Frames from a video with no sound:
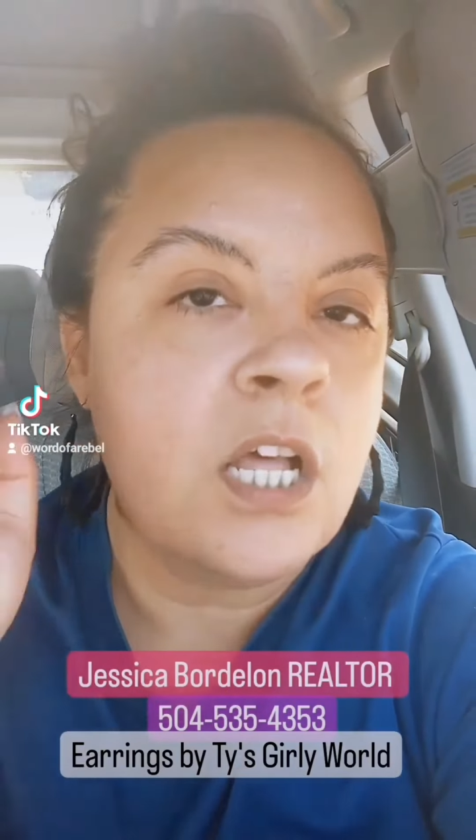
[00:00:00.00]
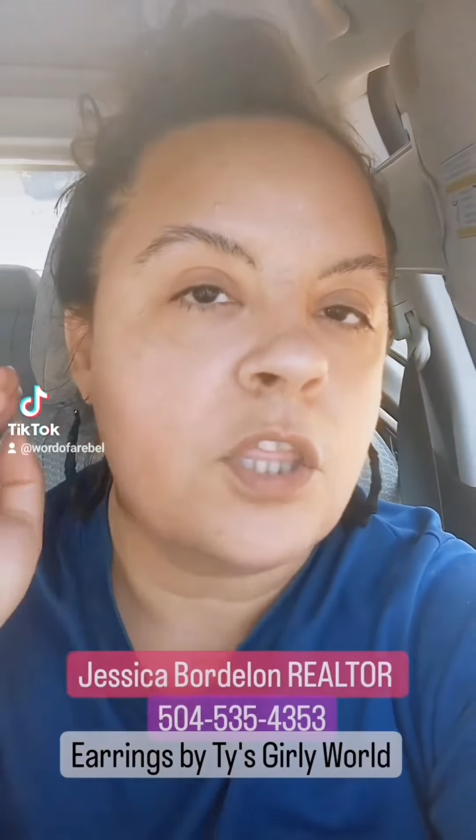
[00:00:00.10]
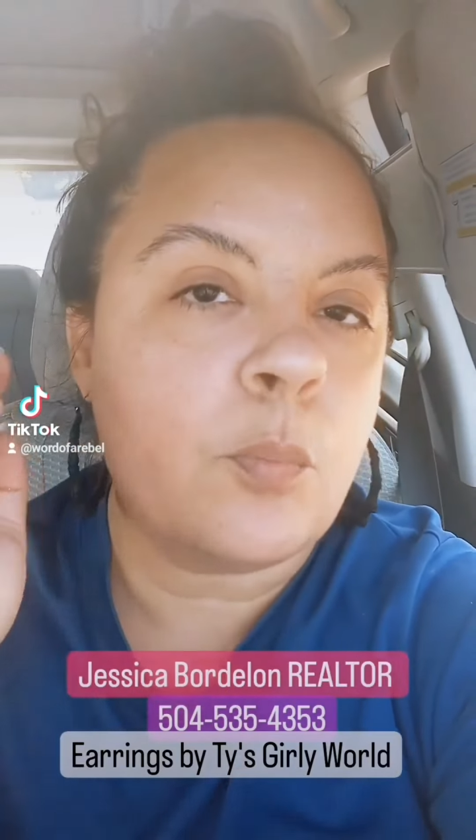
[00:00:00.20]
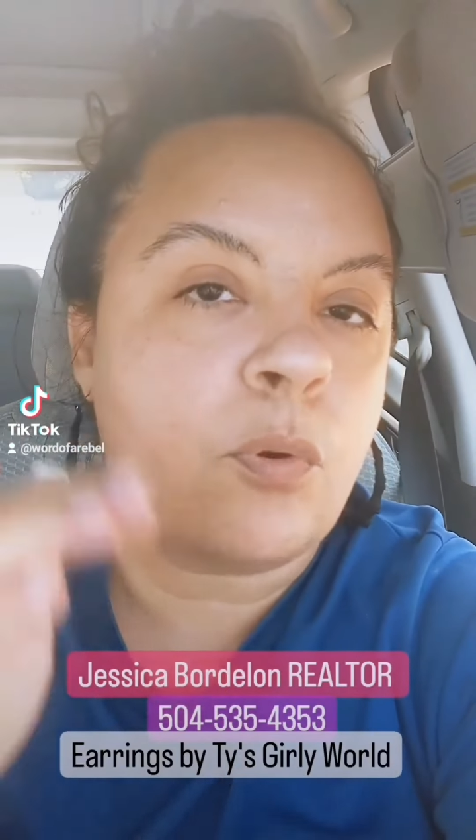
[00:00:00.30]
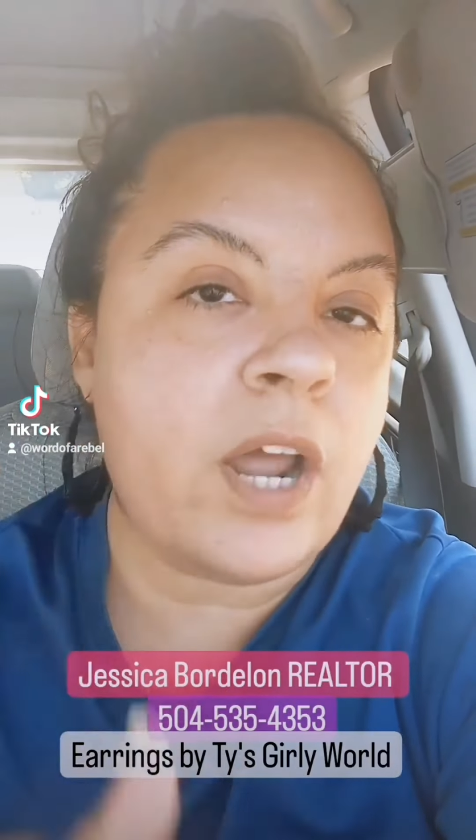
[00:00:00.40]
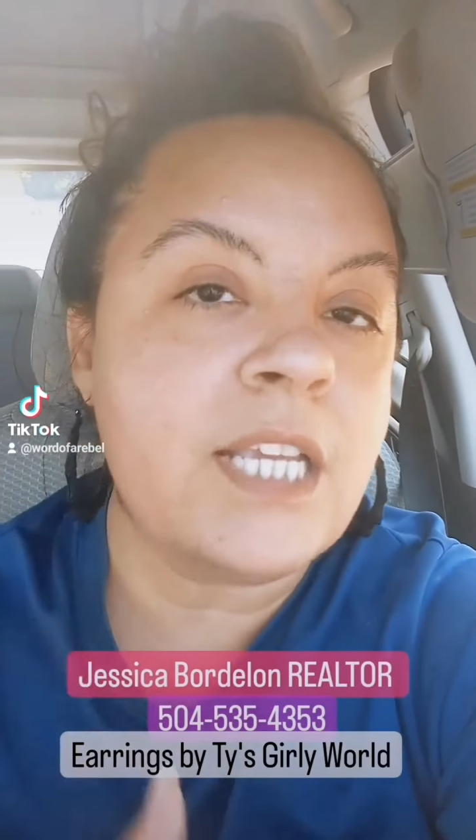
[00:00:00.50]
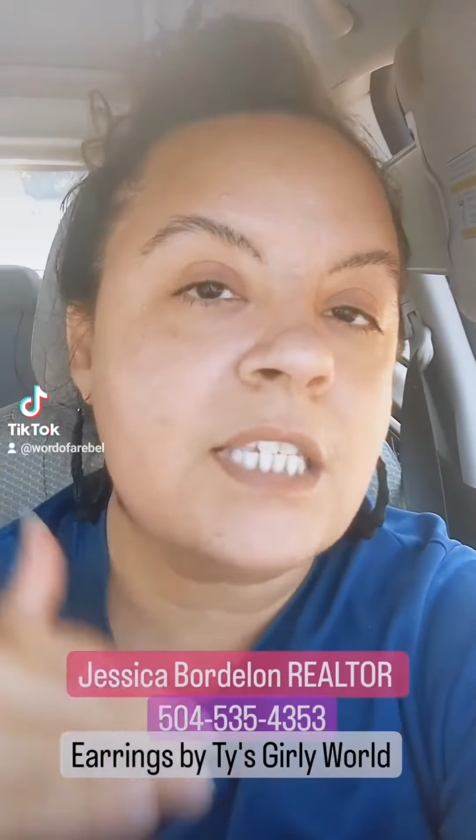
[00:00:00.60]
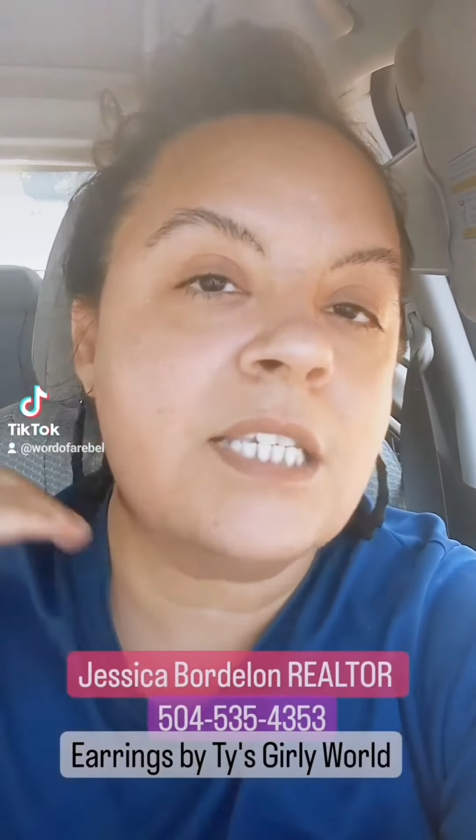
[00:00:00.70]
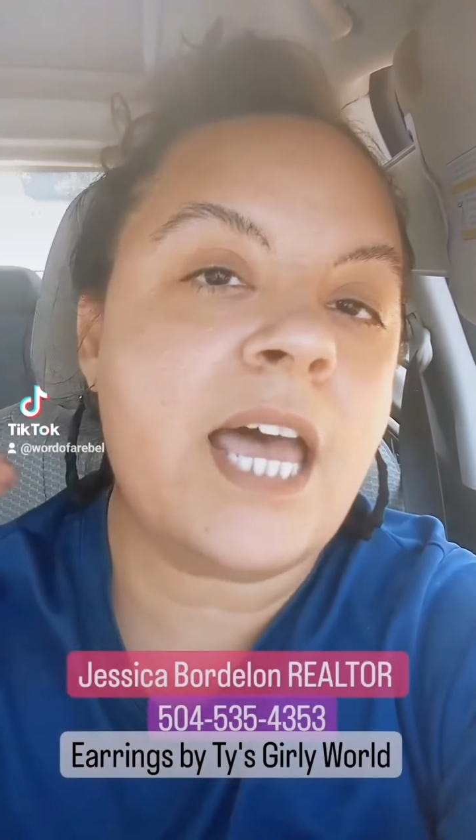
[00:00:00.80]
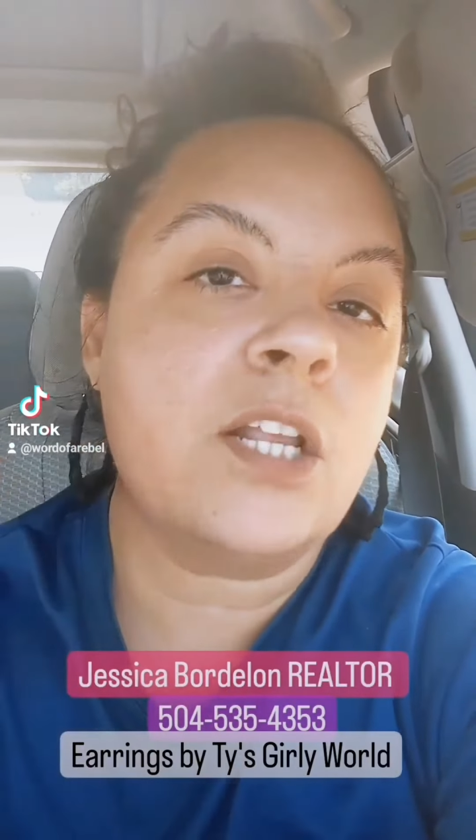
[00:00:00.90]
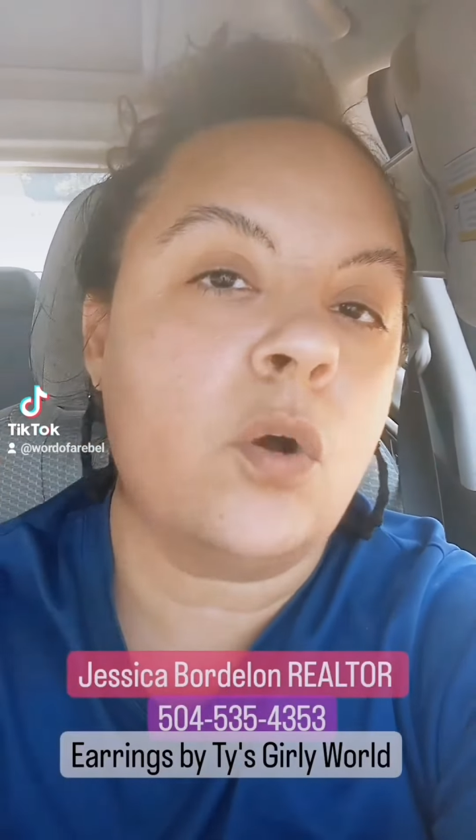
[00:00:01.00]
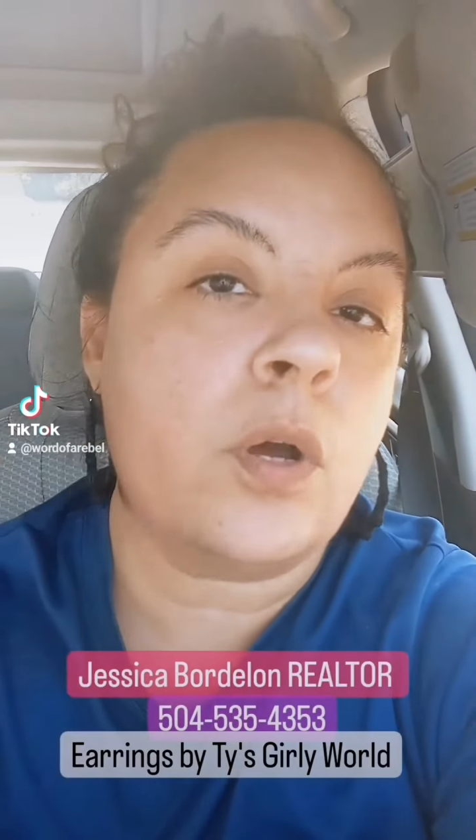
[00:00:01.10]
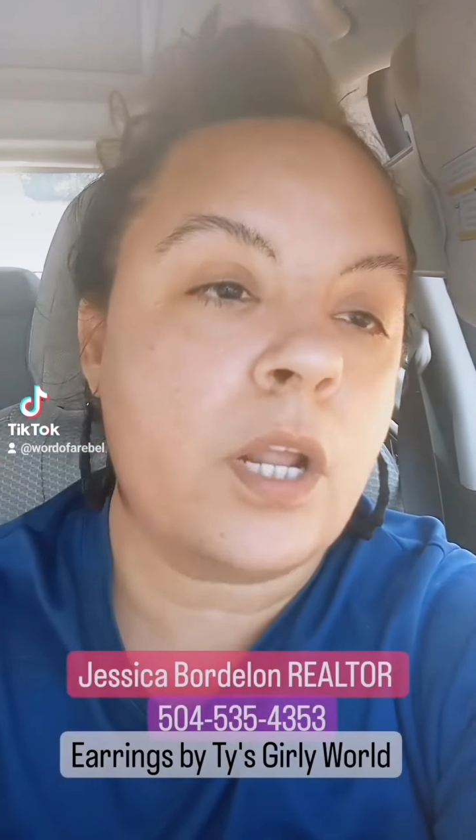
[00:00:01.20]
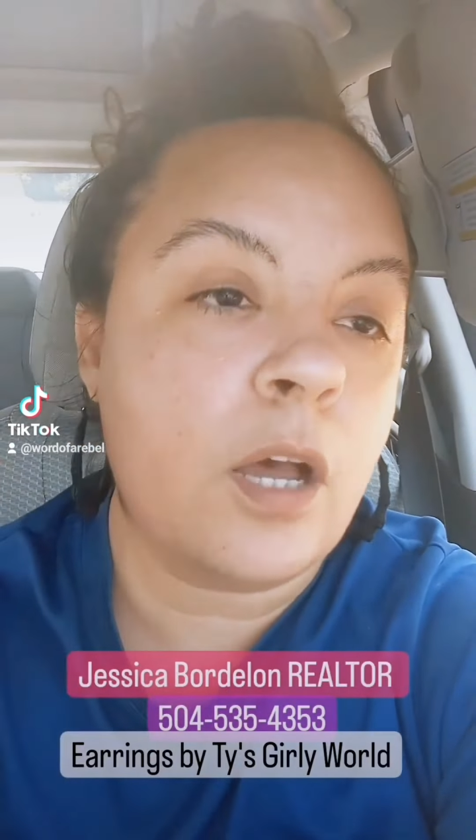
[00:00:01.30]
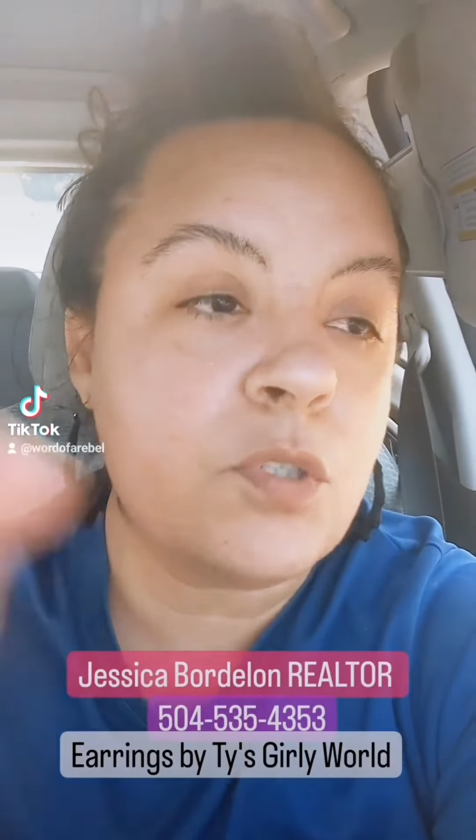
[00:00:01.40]
the prices had
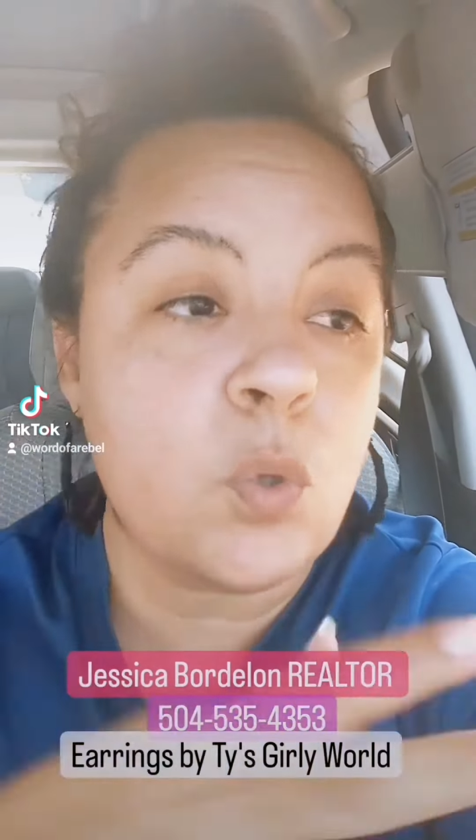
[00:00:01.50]
gone up